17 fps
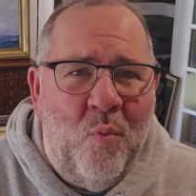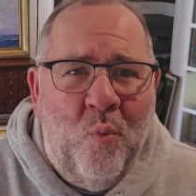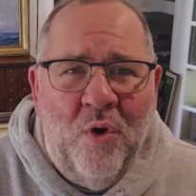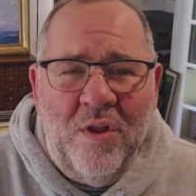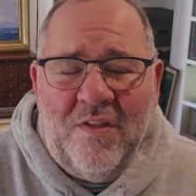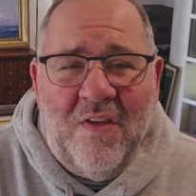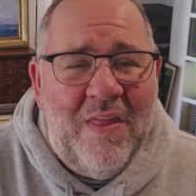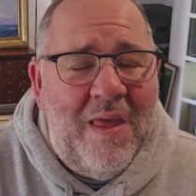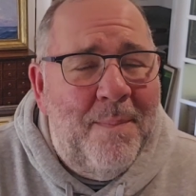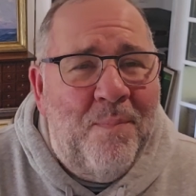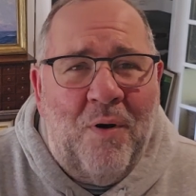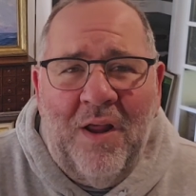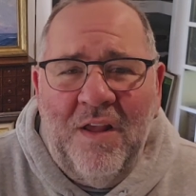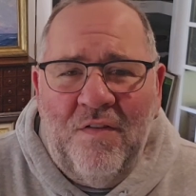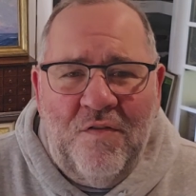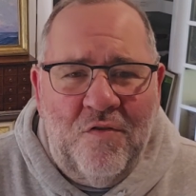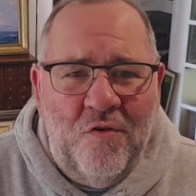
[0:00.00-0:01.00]
What do they
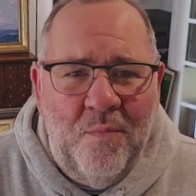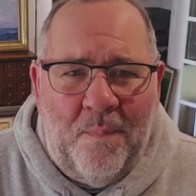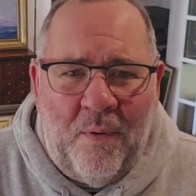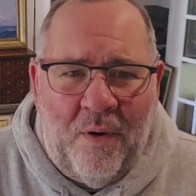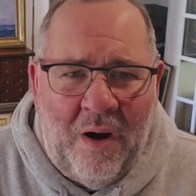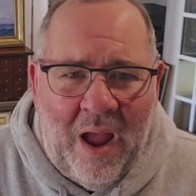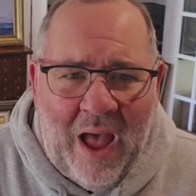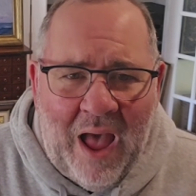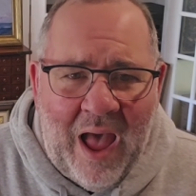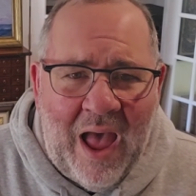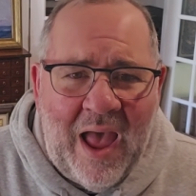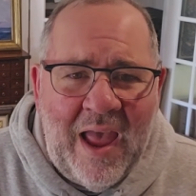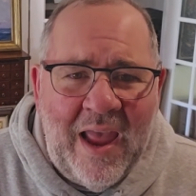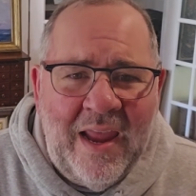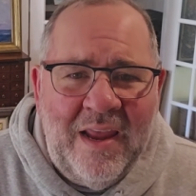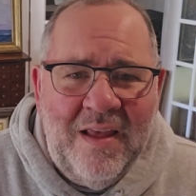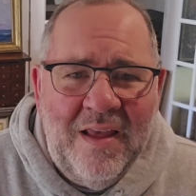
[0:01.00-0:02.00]
price super
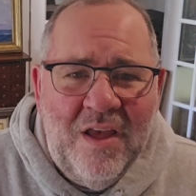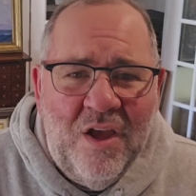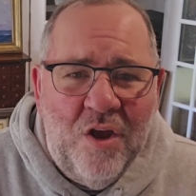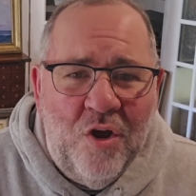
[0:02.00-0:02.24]
high?